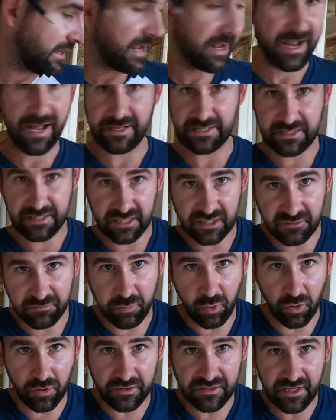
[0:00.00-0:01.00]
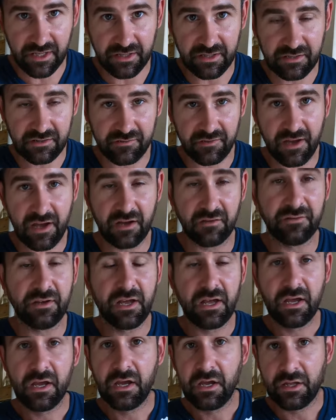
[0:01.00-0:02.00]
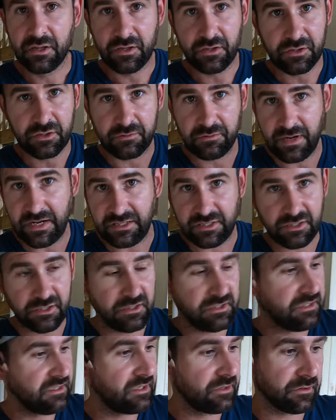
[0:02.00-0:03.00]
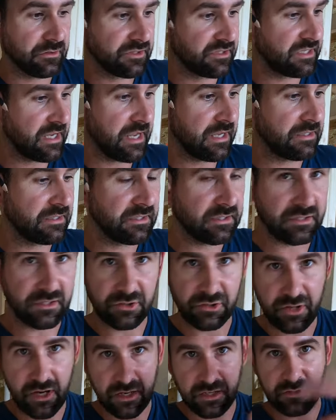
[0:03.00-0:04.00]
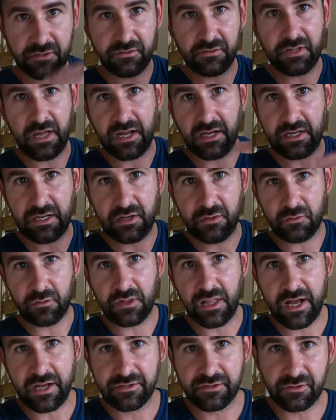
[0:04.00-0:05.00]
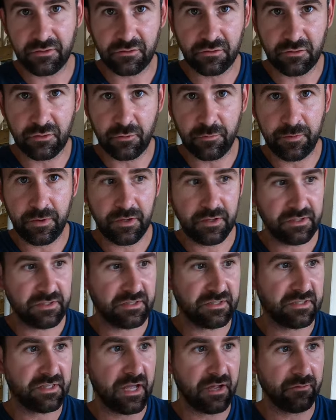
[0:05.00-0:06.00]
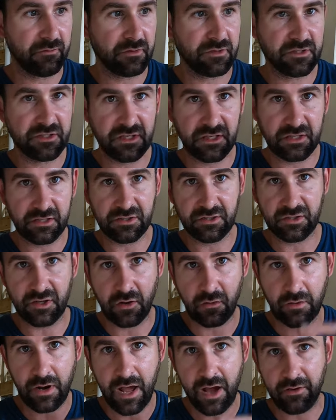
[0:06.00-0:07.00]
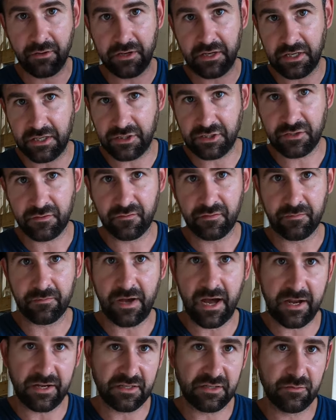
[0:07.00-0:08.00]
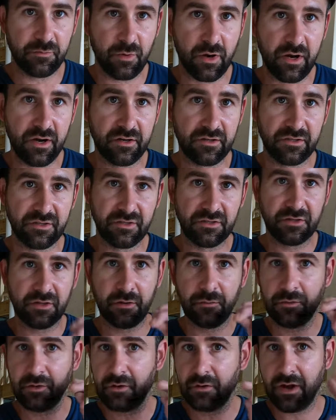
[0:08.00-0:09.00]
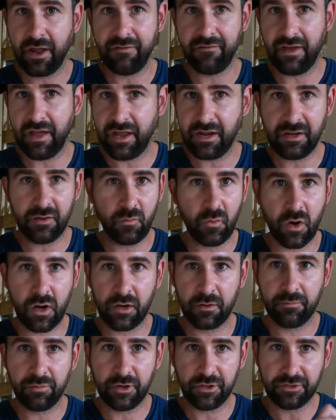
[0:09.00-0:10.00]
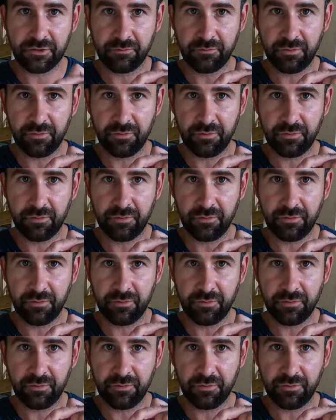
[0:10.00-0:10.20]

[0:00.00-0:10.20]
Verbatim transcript: I got six ports on this valve, there makes zero sense to try to do that equalizer loop. Instead, we're just gonna zone out each of the body sprayers so that we don't have any water pressure